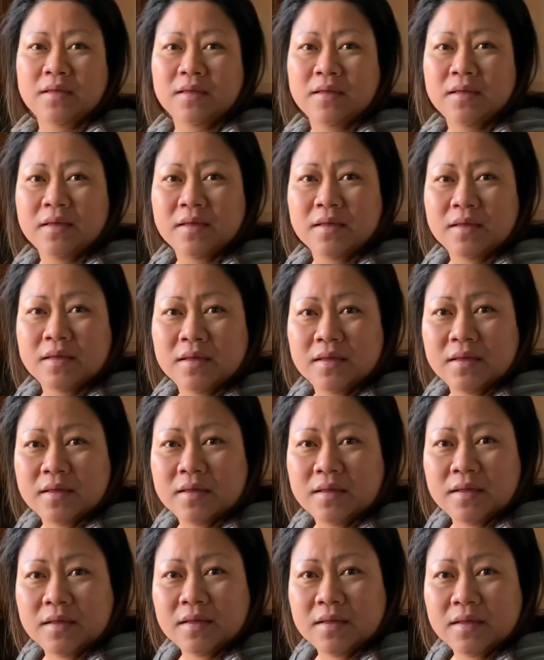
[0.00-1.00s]
I'm
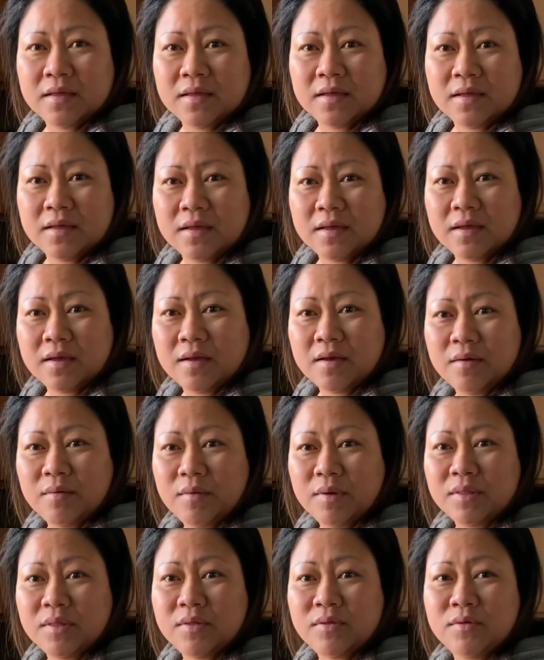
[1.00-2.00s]
scared.
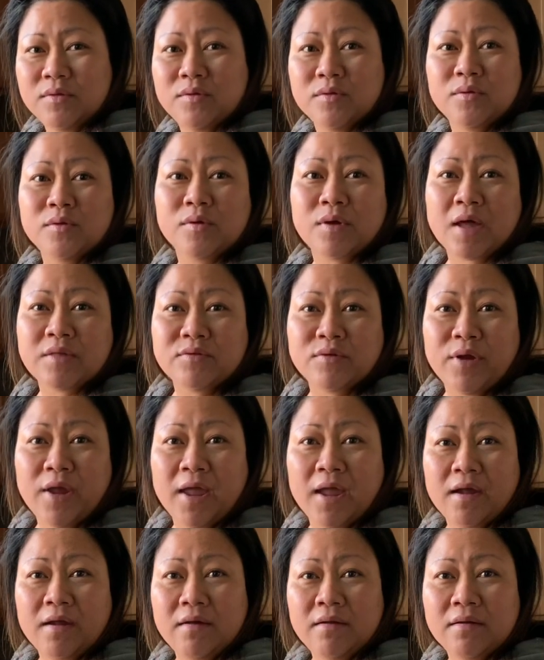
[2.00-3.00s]
What did you do? You cut your
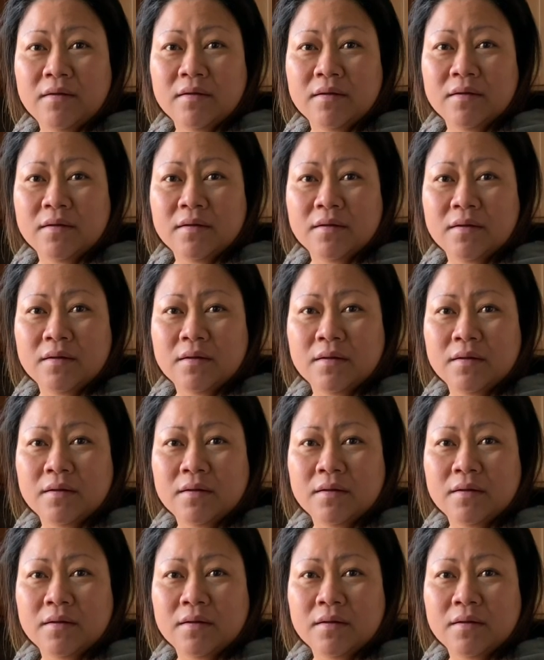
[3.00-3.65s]
hair? Yeah.